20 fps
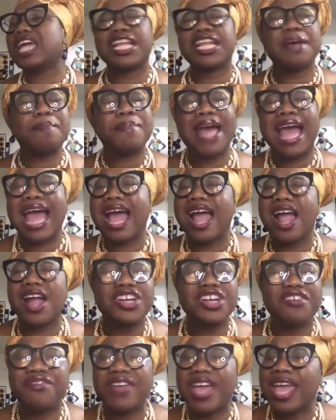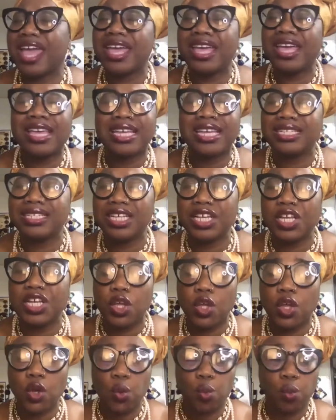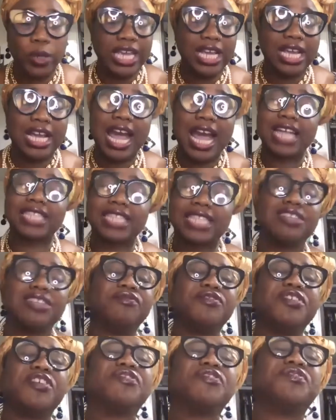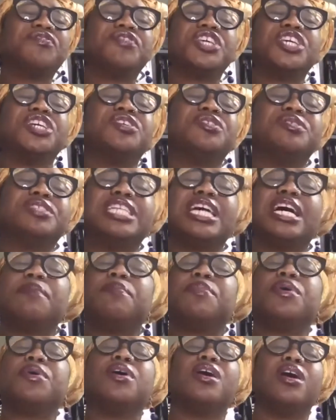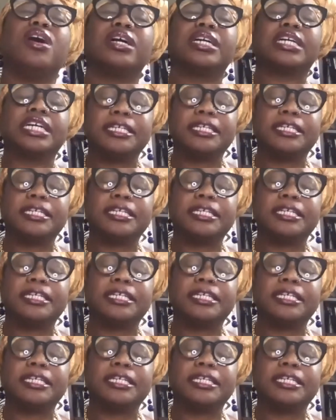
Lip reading: a part of it. We got to fulfill the book.